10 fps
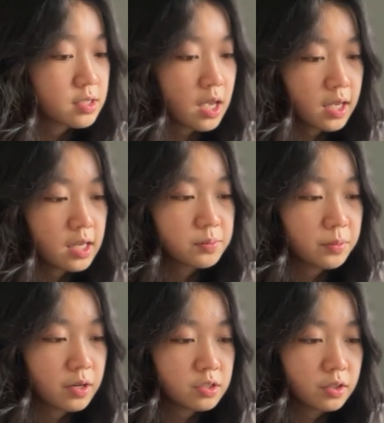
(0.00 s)
take
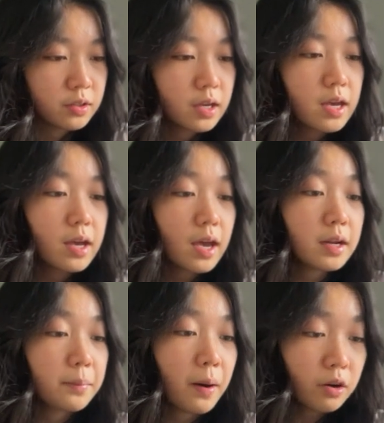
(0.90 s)
inspiration. And
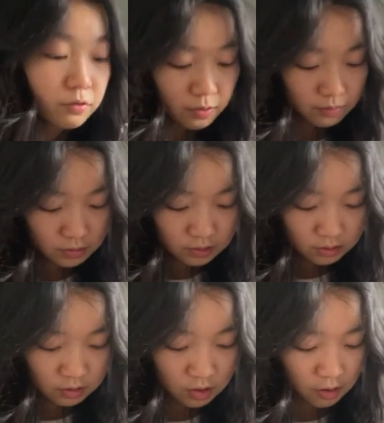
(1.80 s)
apart from
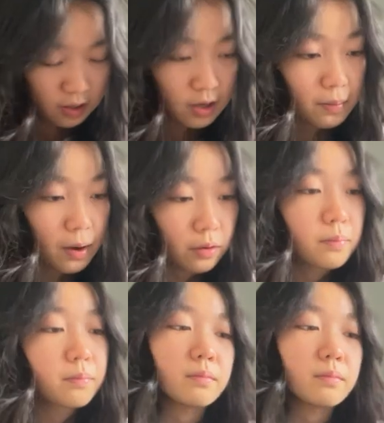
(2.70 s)
talking about